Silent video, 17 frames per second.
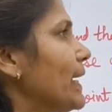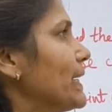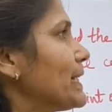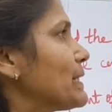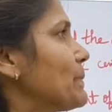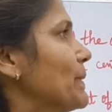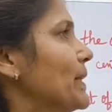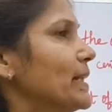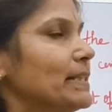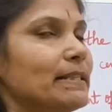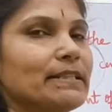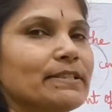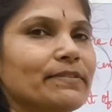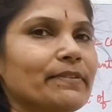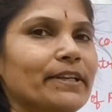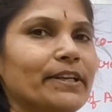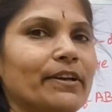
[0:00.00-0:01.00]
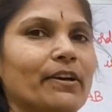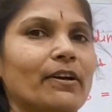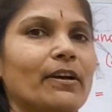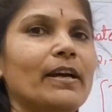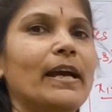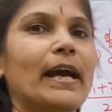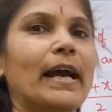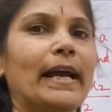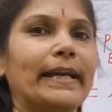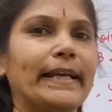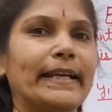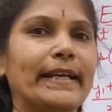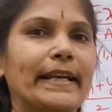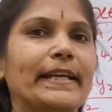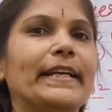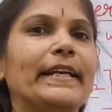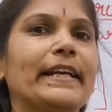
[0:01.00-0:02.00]
I explained this video.
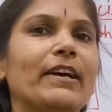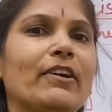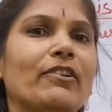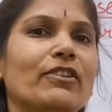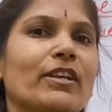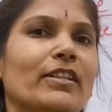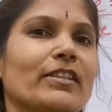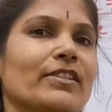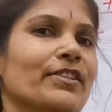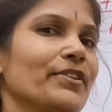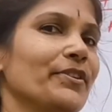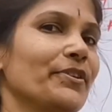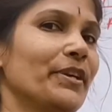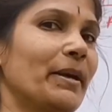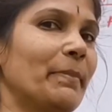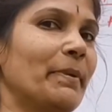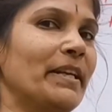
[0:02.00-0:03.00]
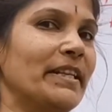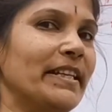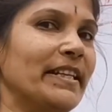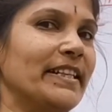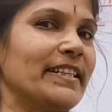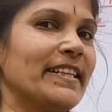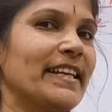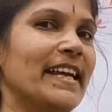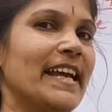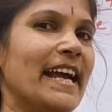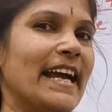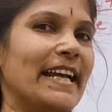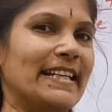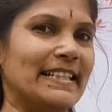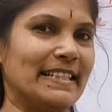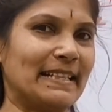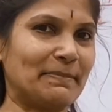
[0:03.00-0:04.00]
Again, any doubt also you comment it,
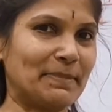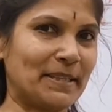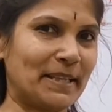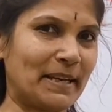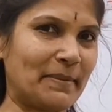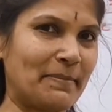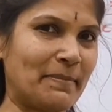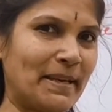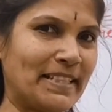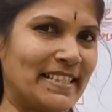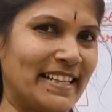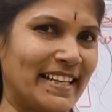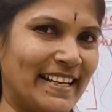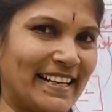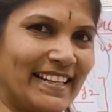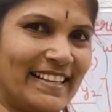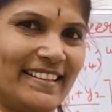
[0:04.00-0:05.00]
and subscribe my channel.